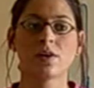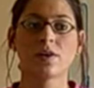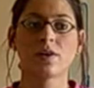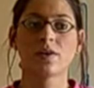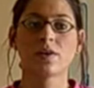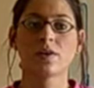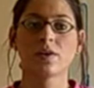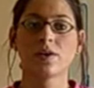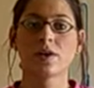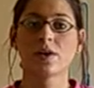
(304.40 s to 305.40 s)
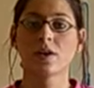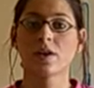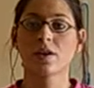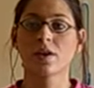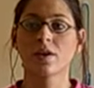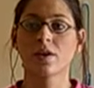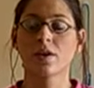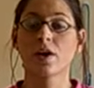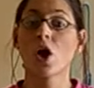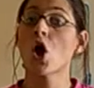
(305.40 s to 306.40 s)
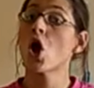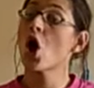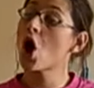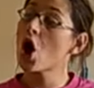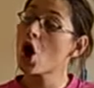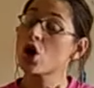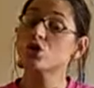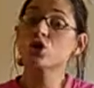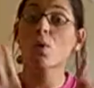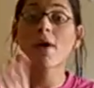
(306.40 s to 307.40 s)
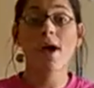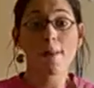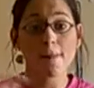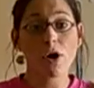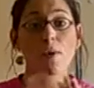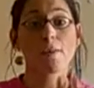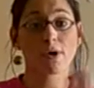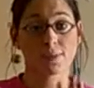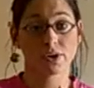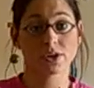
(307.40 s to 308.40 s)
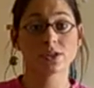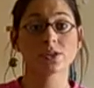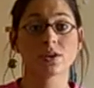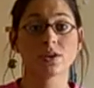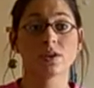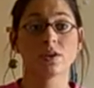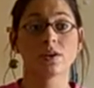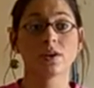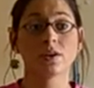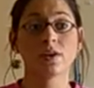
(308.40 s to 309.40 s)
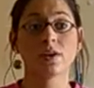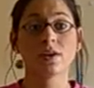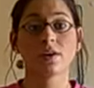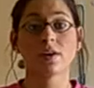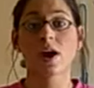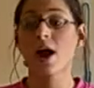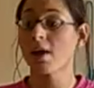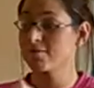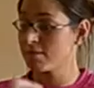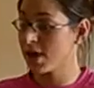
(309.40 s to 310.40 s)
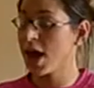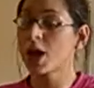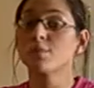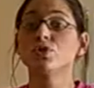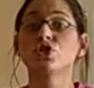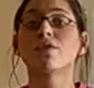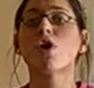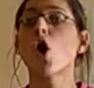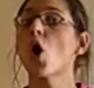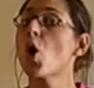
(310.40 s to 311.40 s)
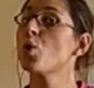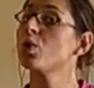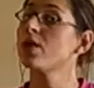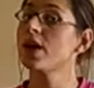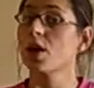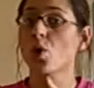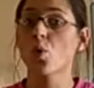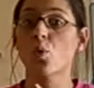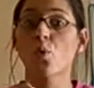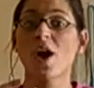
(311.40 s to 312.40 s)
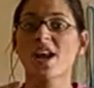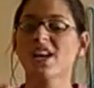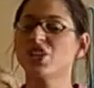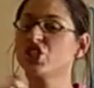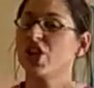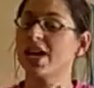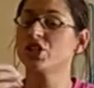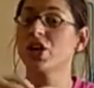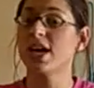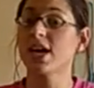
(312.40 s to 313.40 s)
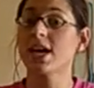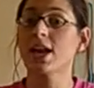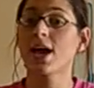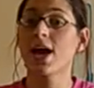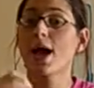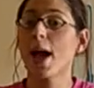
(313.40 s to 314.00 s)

physical properties, there are also chemical properties. Chemical properties are those that can be observed only when there's a change in the composition of the substance. In other words, when you